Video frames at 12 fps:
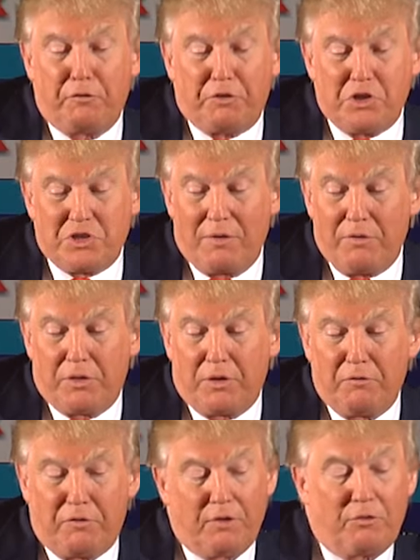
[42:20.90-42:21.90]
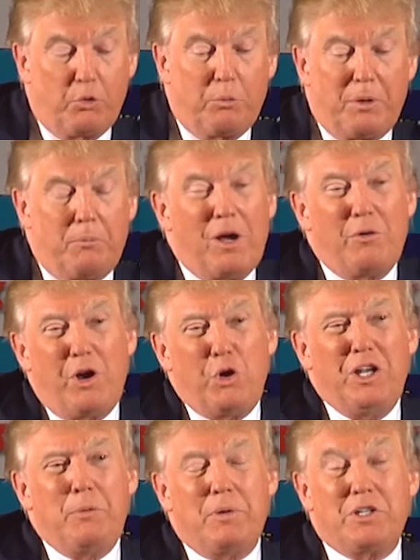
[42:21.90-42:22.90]
57th and 5th would be uh,
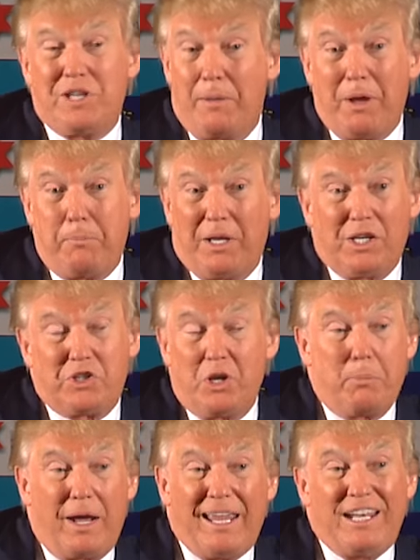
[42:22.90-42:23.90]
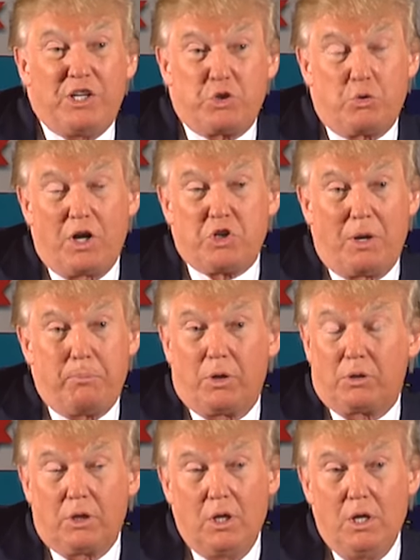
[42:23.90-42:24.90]
only, it's not my biggest deal by any stretch. I
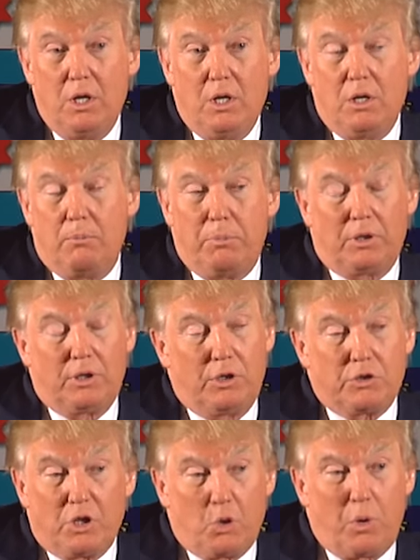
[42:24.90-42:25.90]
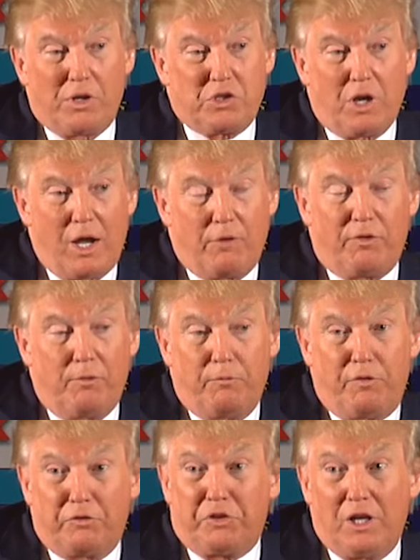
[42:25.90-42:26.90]
built buildings on the west side from
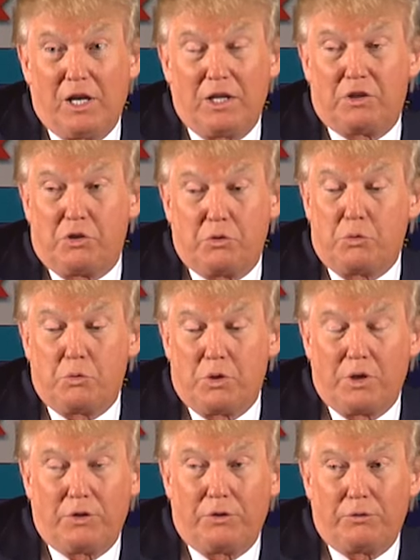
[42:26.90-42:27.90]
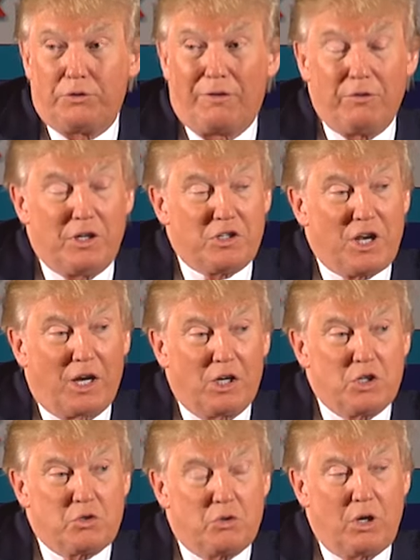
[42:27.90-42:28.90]
59th to uh,
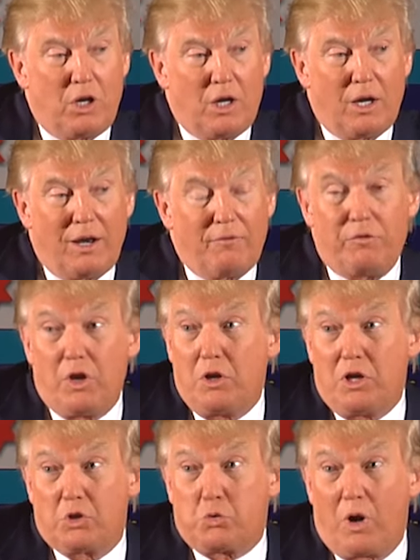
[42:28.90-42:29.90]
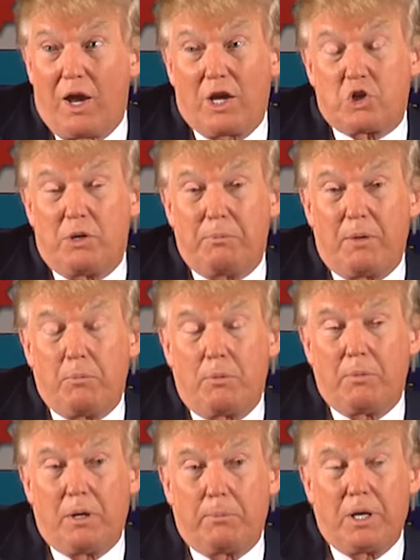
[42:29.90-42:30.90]
72nd Street, and I've done deals where I actually made more
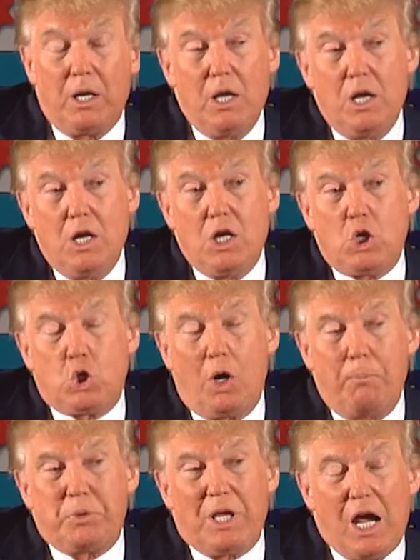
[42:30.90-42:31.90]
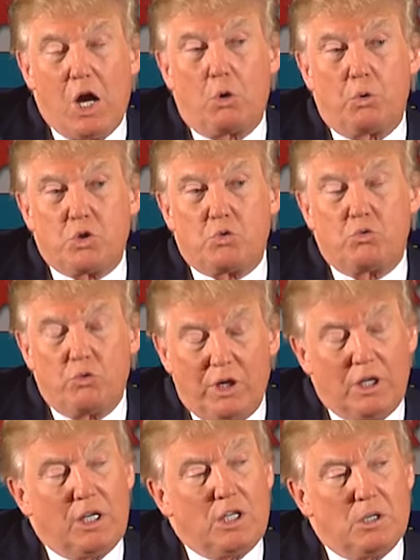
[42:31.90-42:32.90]
money. But Trump Tower was
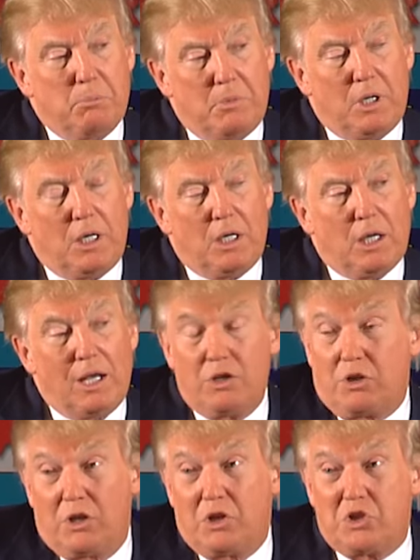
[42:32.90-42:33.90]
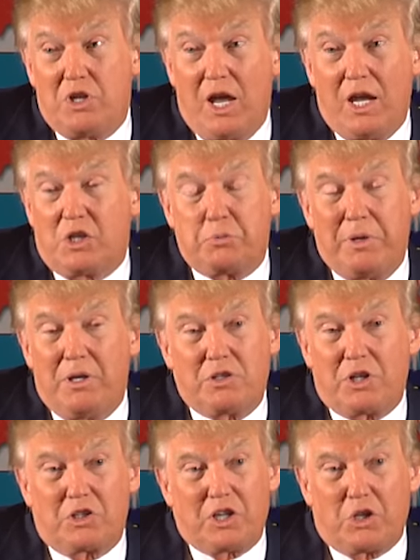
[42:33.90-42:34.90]
really to me, and to this day, it's been
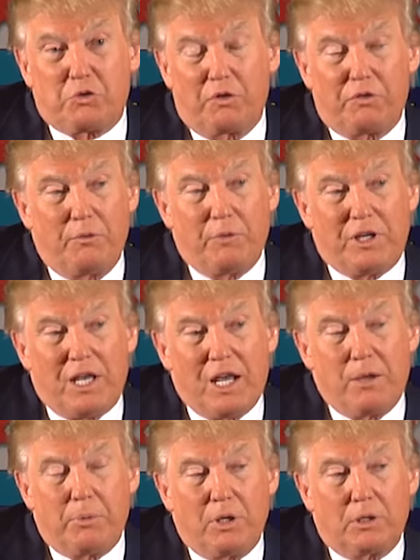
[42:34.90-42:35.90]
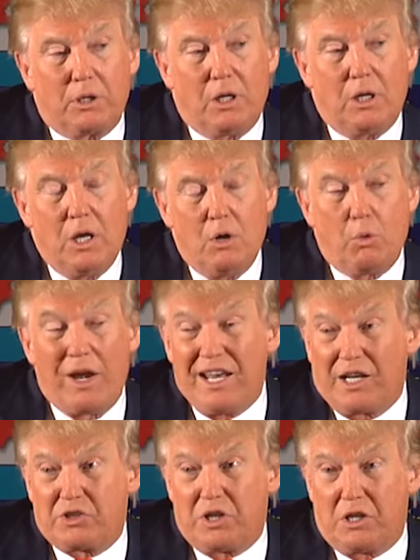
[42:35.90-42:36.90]
successful from the day I built it. Right
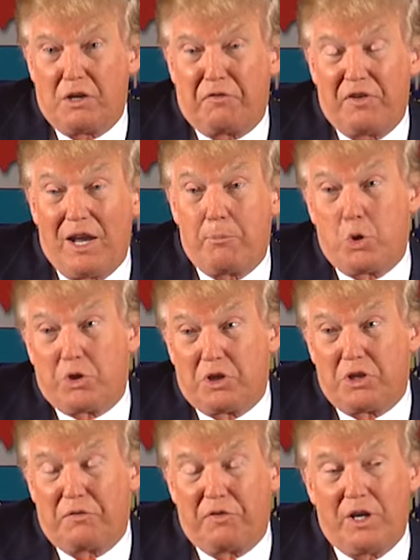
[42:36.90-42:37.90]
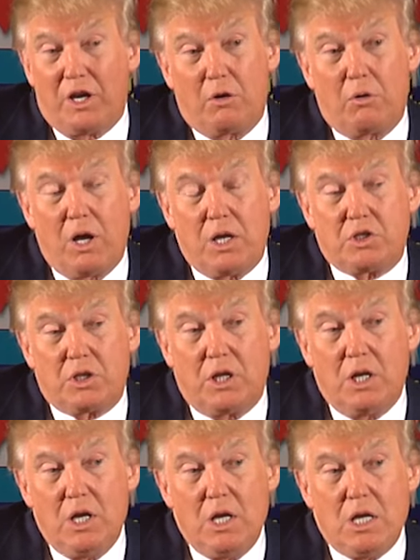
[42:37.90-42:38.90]
next to Tiffany, I bought the Tiffany air rights,
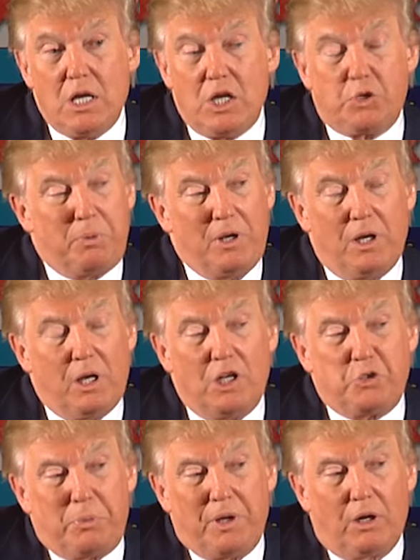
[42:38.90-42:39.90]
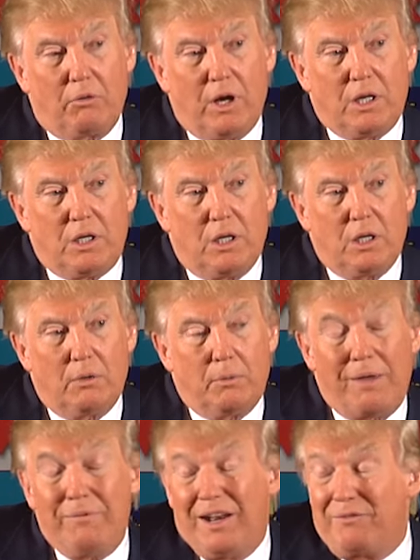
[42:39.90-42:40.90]
and it's been it's been a great deal.
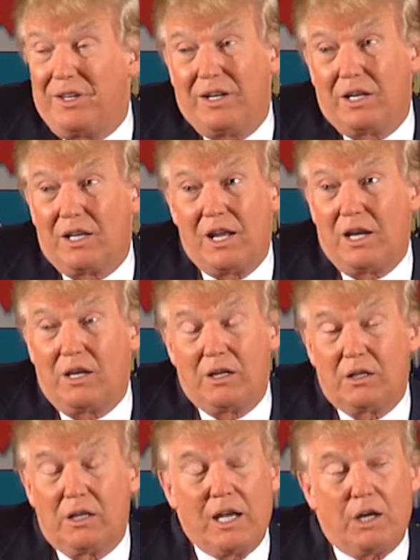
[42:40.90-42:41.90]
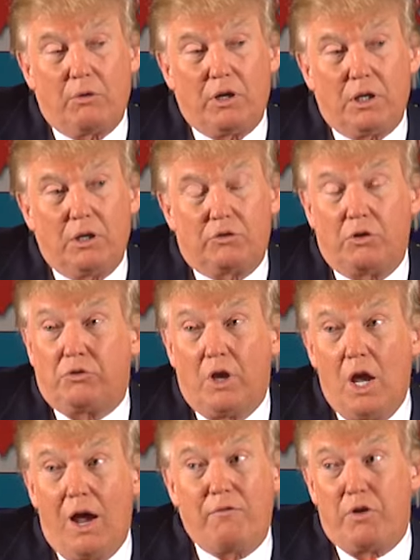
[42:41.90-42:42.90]
I mean, I've done a lot of a lot of great deals. Just
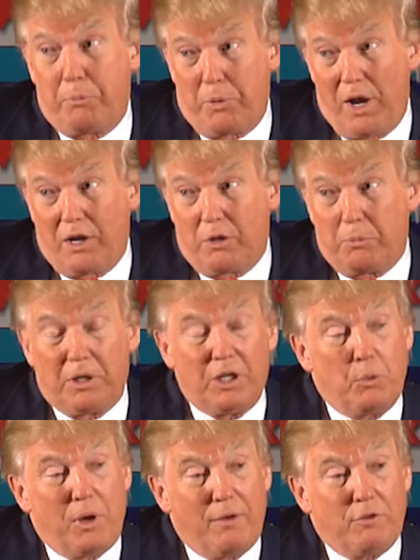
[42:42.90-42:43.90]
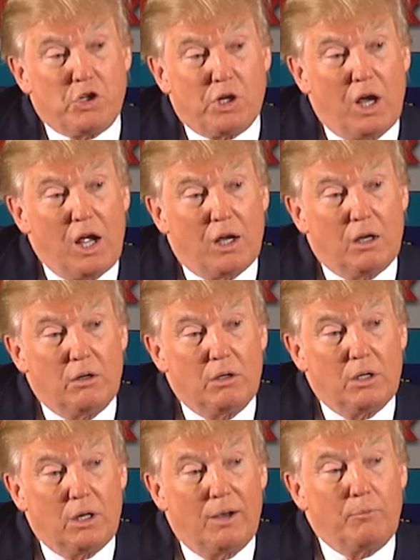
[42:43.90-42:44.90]
I'm very proud of the building we have in Chicago.
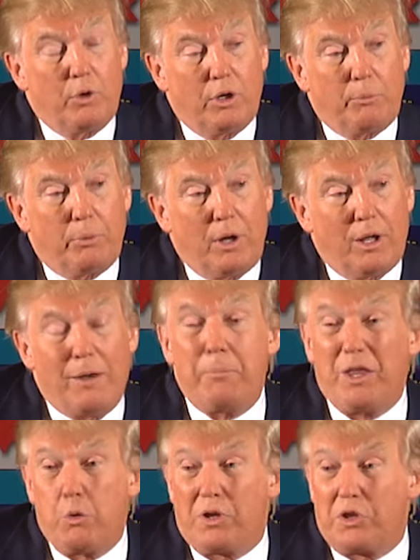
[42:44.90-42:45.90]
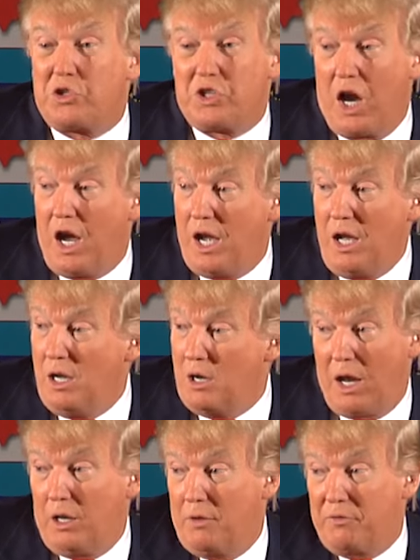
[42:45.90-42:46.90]
I'm really proud. And by the way, the sign,
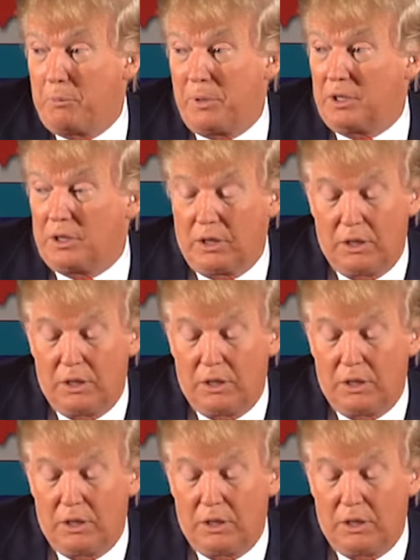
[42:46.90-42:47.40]
I love the building.